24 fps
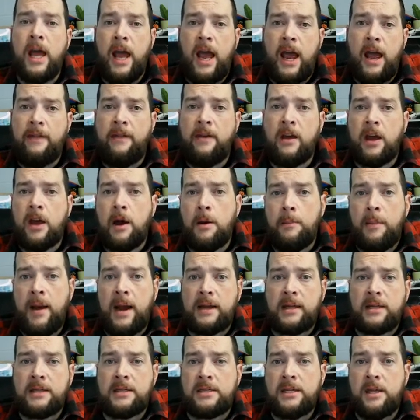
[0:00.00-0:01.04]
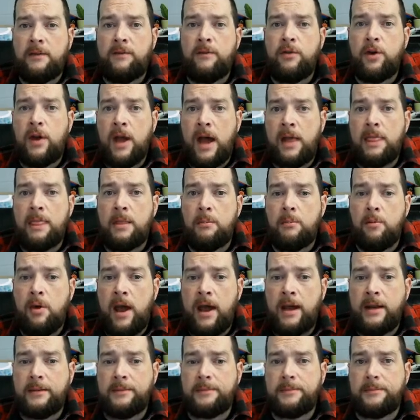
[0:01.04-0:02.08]
and then come back to see if you got them
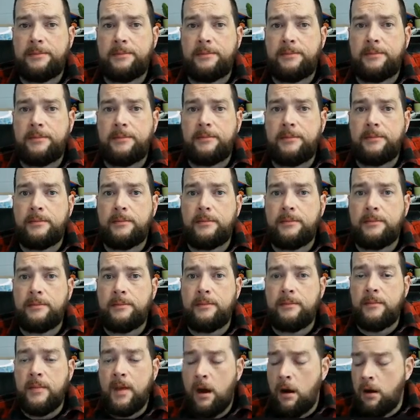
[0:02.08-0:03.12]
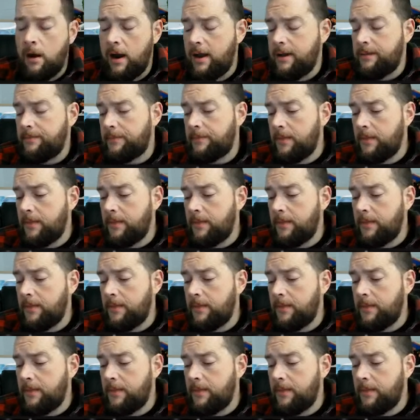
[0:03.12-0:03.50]
right. All right.